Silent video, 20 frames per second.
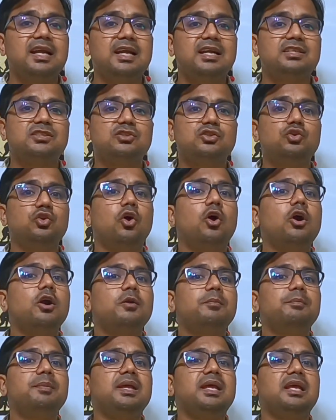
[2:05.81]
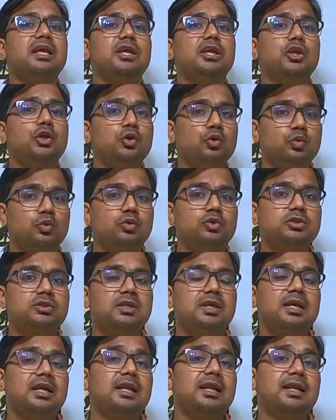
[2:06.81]
It's not being
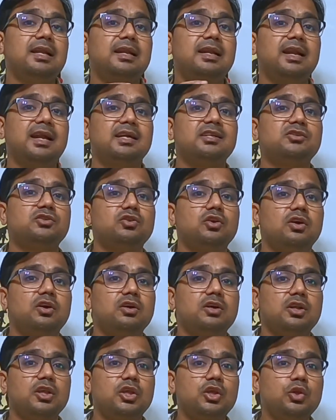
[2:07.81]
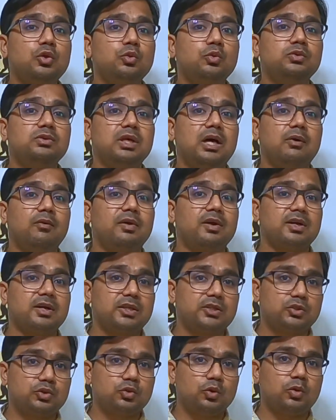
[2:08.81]
used. Let's not use our
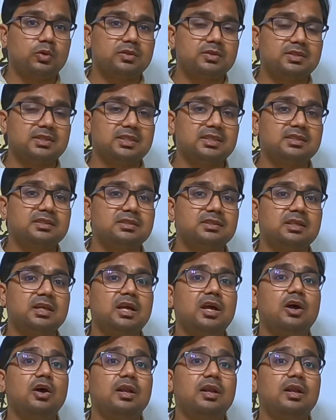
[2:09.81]
resources.